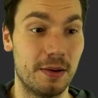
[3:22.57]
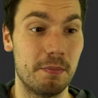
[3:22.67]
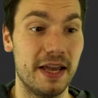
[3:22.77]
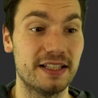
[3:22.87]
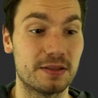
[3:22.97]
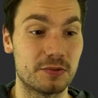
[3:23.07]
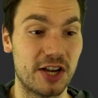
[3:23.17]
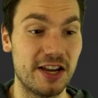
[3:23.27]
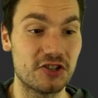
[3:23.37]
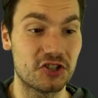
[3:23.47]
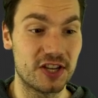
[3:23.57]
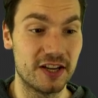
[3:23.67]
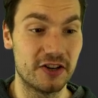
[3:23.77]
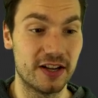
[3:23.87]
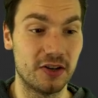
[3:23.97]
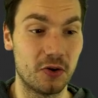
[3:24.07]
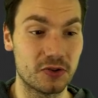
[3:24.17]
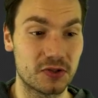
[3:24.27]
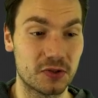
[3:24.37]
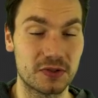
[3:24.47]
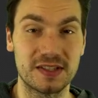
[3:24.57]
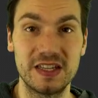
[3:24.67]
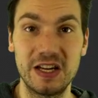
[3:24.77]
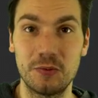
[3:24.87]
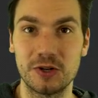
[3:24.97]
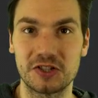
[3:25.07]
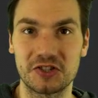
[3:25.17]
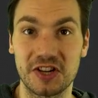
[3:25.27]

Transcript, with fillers: make some changes here and also see which